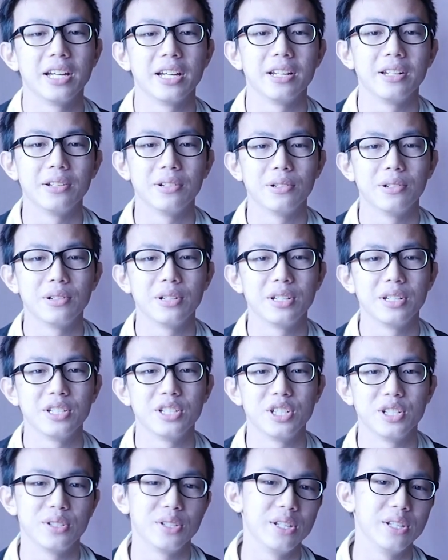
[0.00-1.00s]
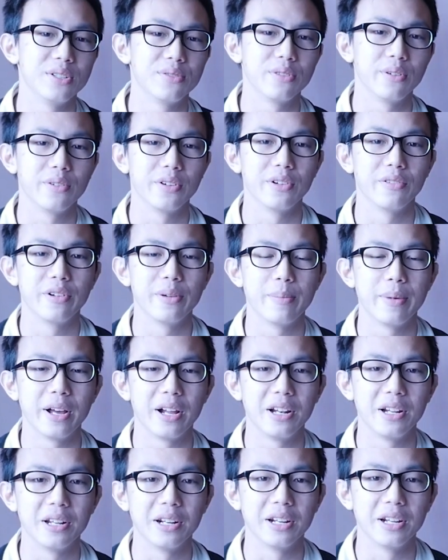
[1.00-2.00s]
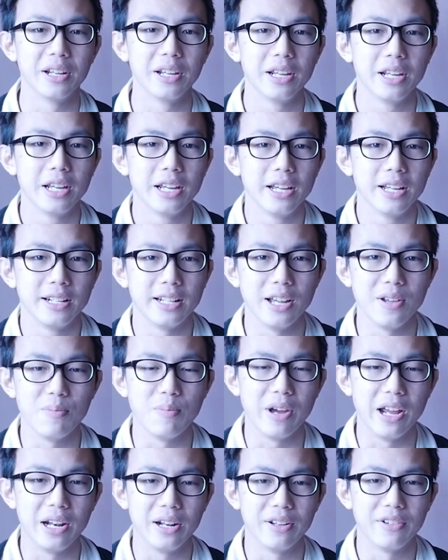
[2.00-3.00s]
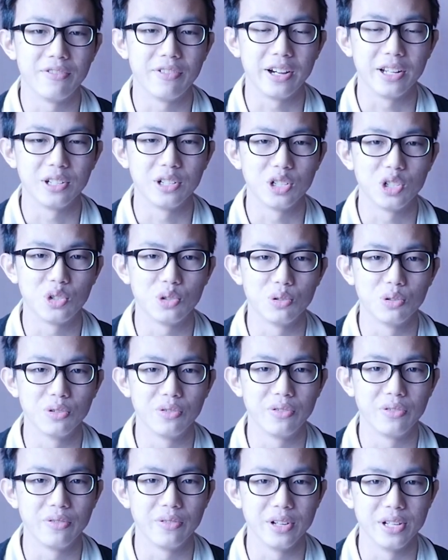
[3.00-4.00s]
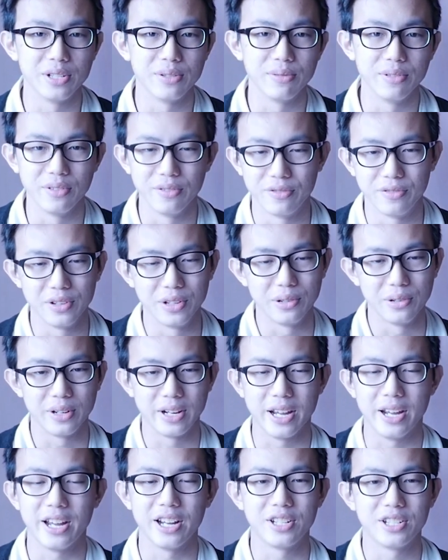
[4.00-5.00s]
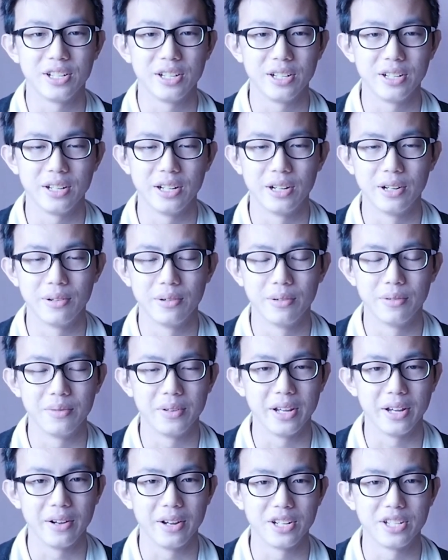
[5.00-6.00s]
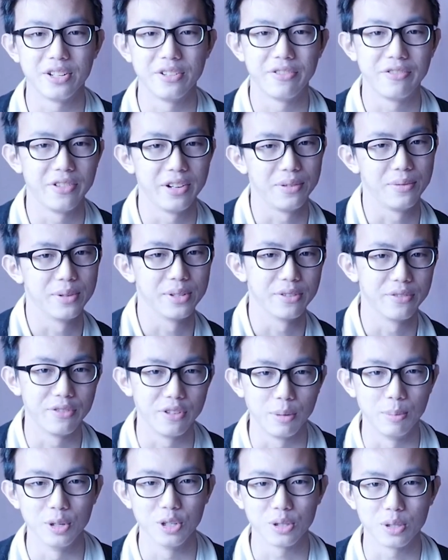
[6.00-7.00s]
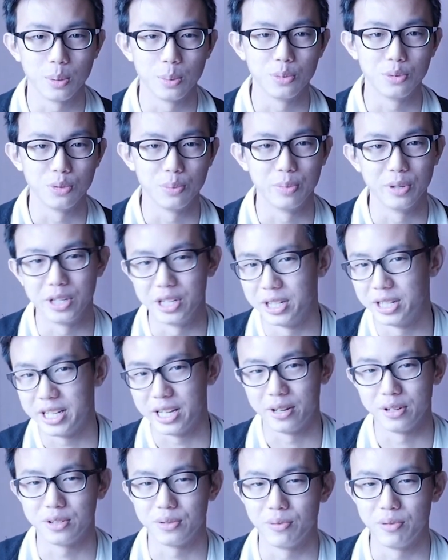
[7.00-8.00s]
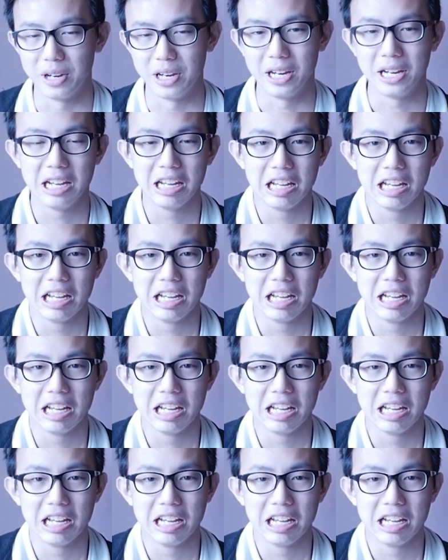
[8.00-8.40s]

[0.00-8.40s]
you know he's from the rebellion. Then when the final truth is revealed that actually Finn was a former stormtrooper, he tells Ray,